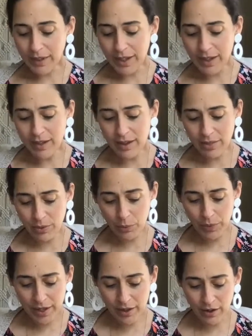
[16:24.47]
In the
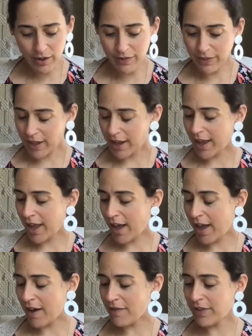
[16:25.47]
winter, they
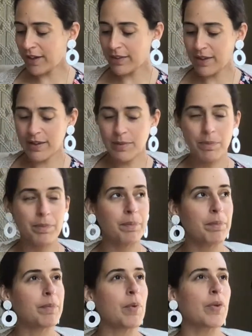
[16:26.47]
have like this
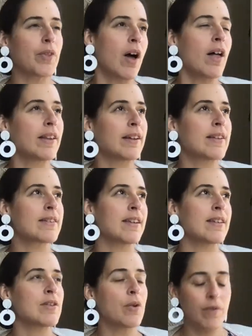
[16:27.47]
or the holidays, I
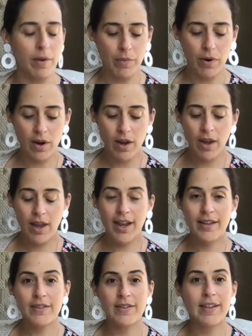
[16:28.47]
guess November.
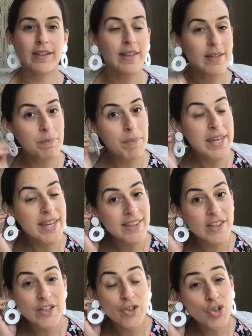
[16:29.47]
It's like
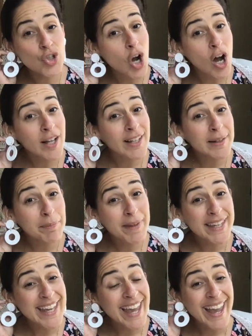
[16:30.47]
this chocolate
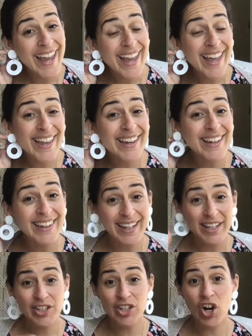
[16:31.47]
pecan
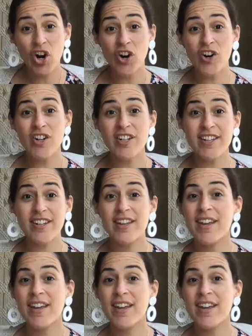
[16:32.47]
like tart